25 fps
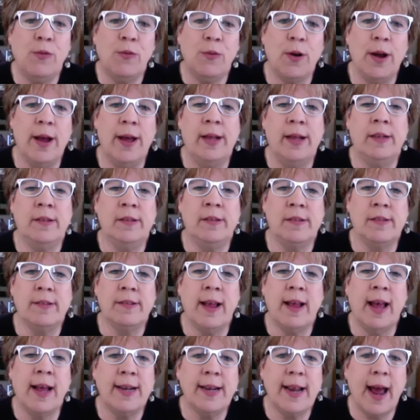
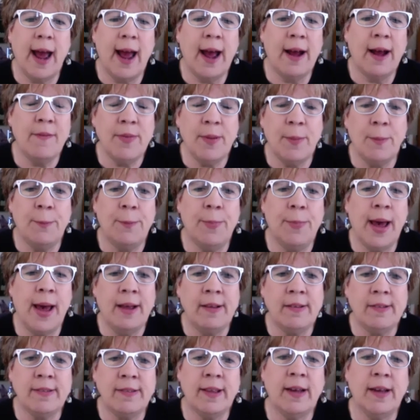friends and to have the
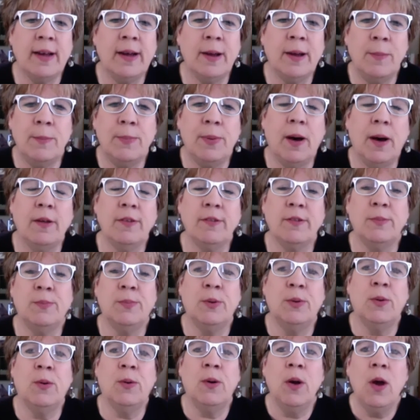best time
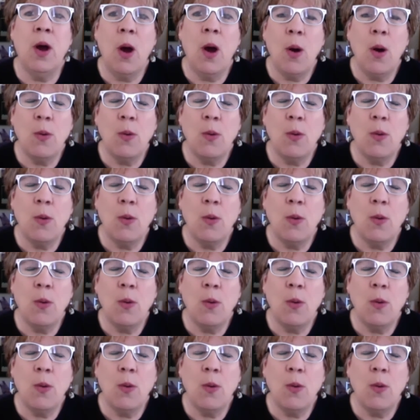possible